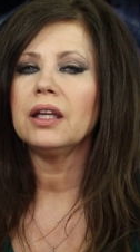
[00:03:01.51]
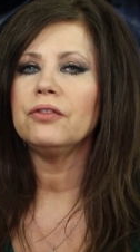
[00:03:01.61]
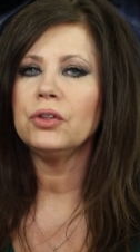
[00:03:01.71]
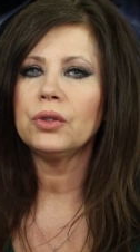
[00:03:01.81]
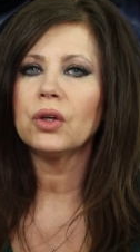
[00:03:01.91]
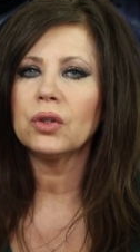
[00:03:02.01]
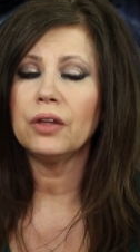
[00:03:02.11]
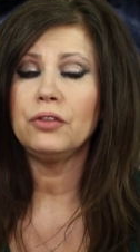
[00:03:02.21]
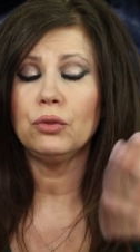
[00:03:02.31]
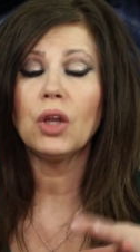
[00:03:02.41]
if you
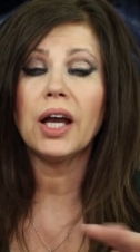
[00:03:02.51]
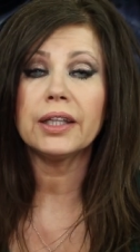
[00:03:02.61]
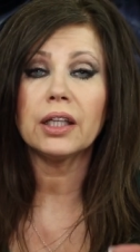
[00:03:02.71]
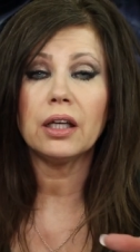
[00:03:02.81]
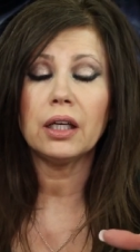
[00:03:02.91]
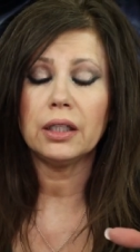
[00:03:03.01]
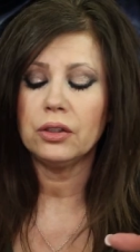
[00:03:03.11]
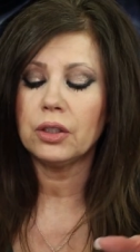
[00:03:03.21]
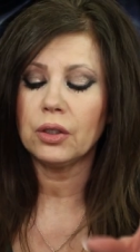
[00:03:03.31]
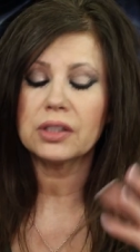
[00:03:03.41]
like a,
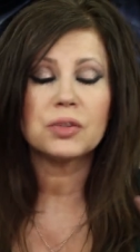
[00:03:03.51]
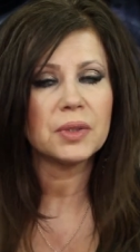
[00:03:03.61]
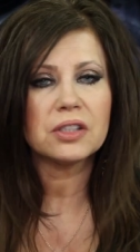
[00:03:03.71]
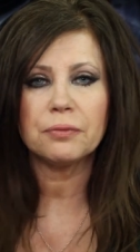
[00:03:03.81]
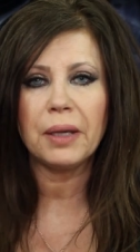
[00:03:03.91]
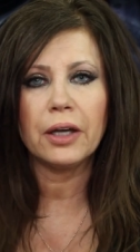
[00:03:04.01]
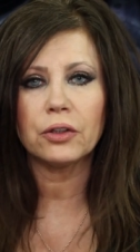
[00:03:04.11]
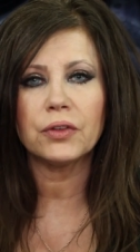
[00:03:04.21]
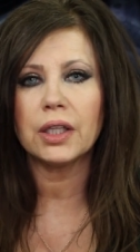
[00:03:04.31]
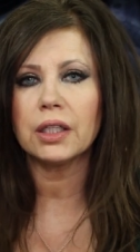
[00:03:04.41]
you know, expensive
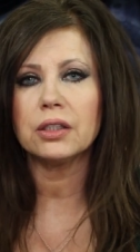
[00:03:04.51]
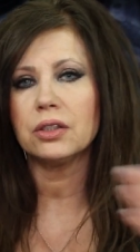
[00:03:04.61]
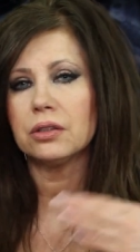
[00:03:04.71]
powder that it